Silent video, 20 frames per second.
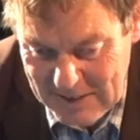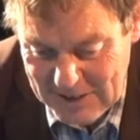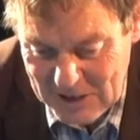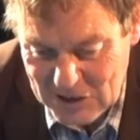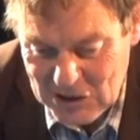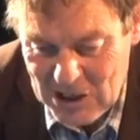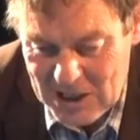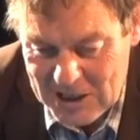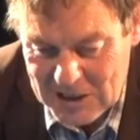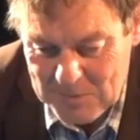
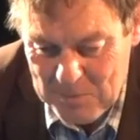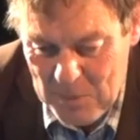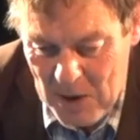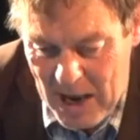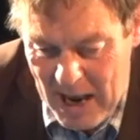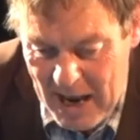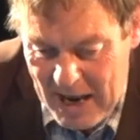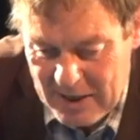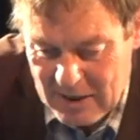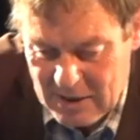The
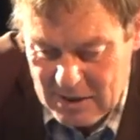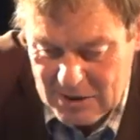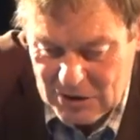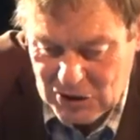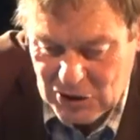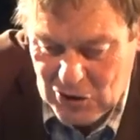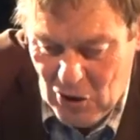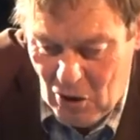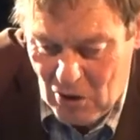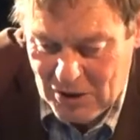six-pack,
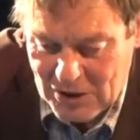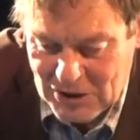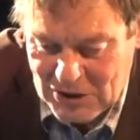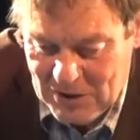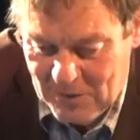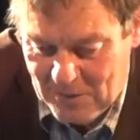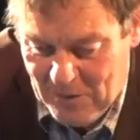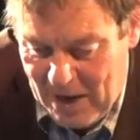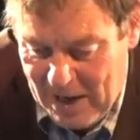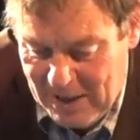stronger
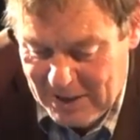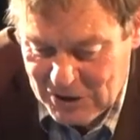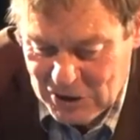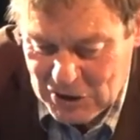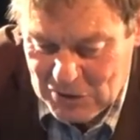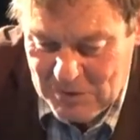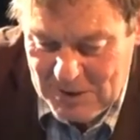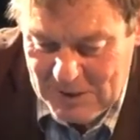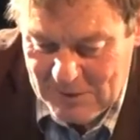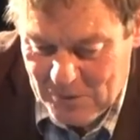
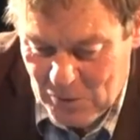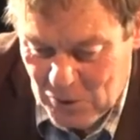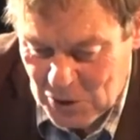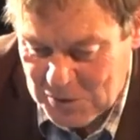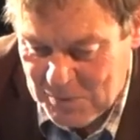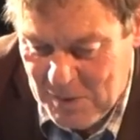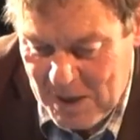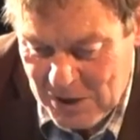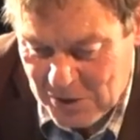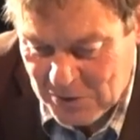surveillance,
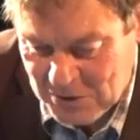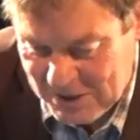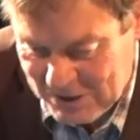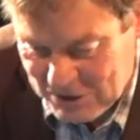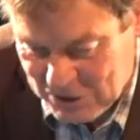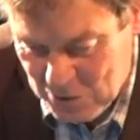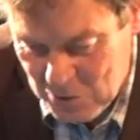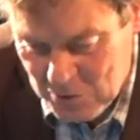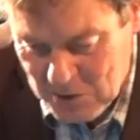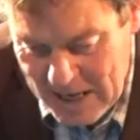reinforced
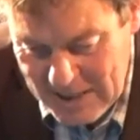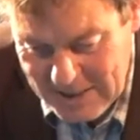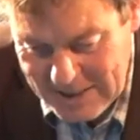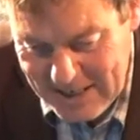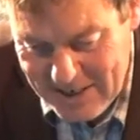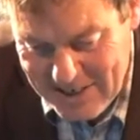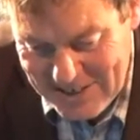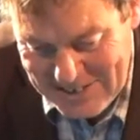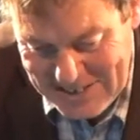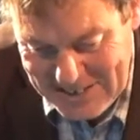penalties. You get
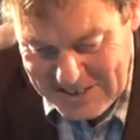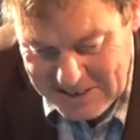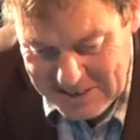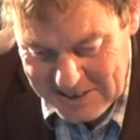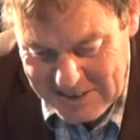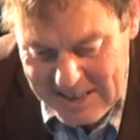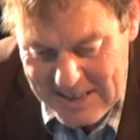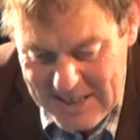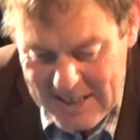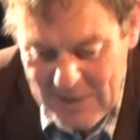the idea.
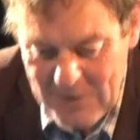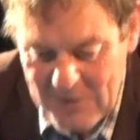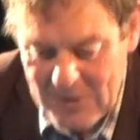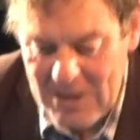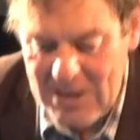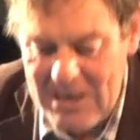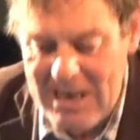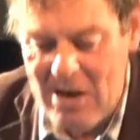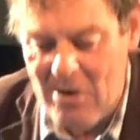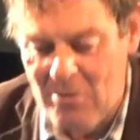
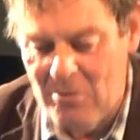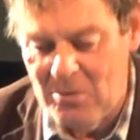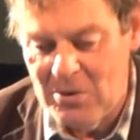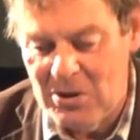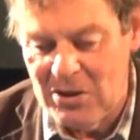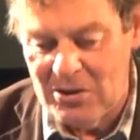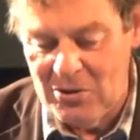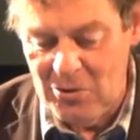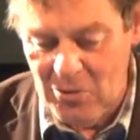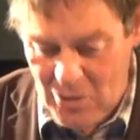Then uh,
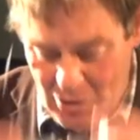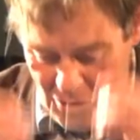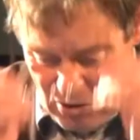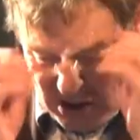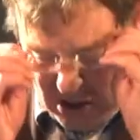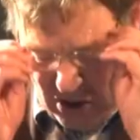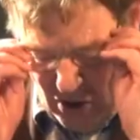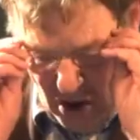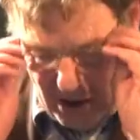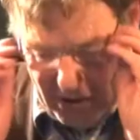you, you
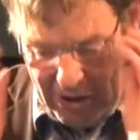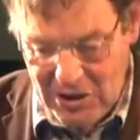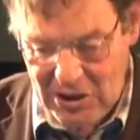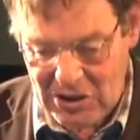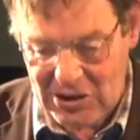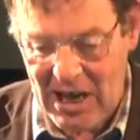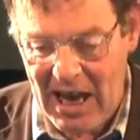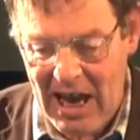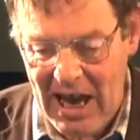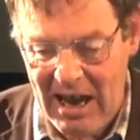can not
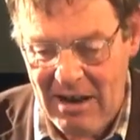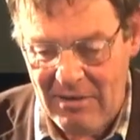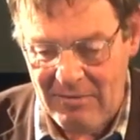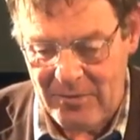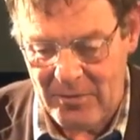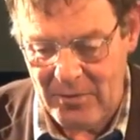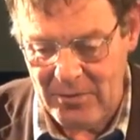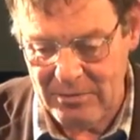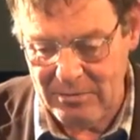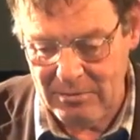just have
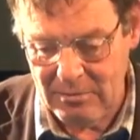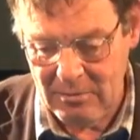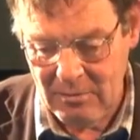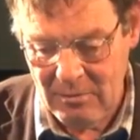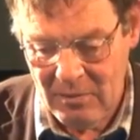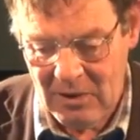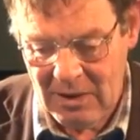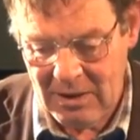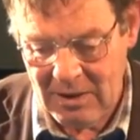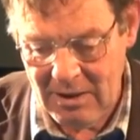
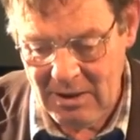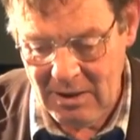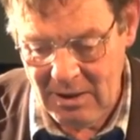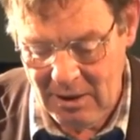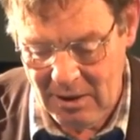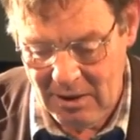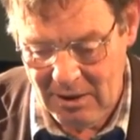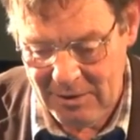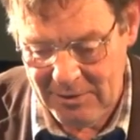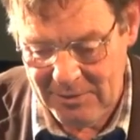
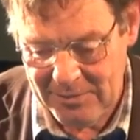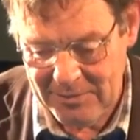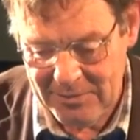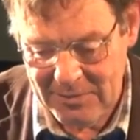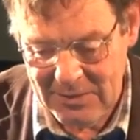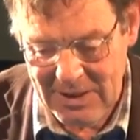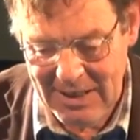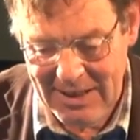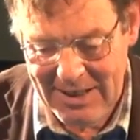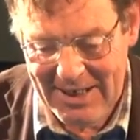Uh,
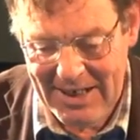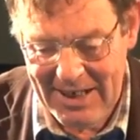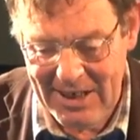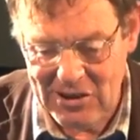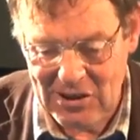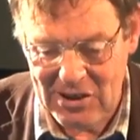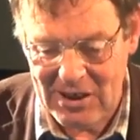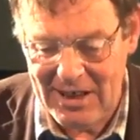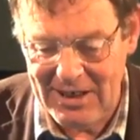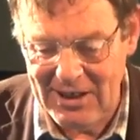
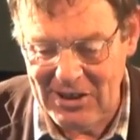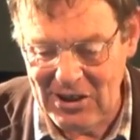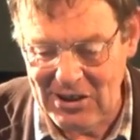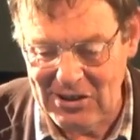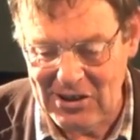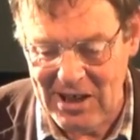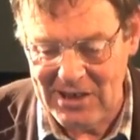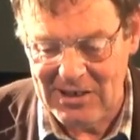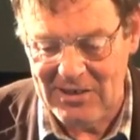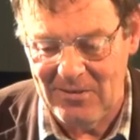ex
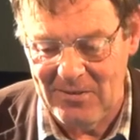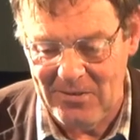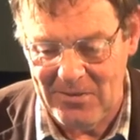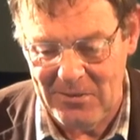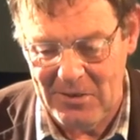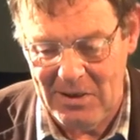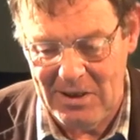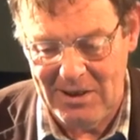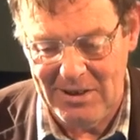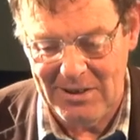excessive
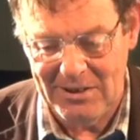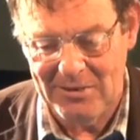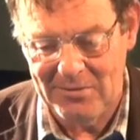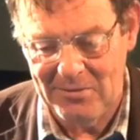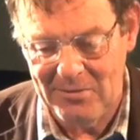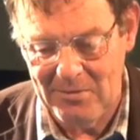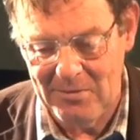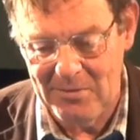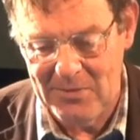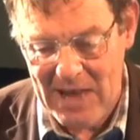uh,
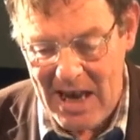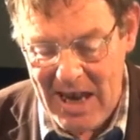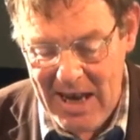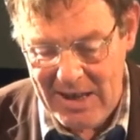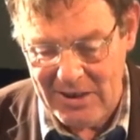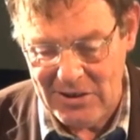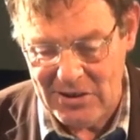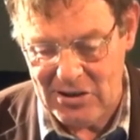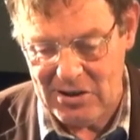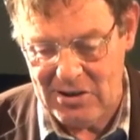
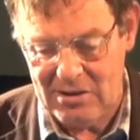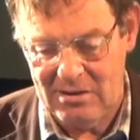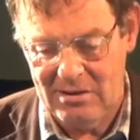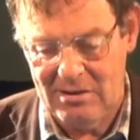debts,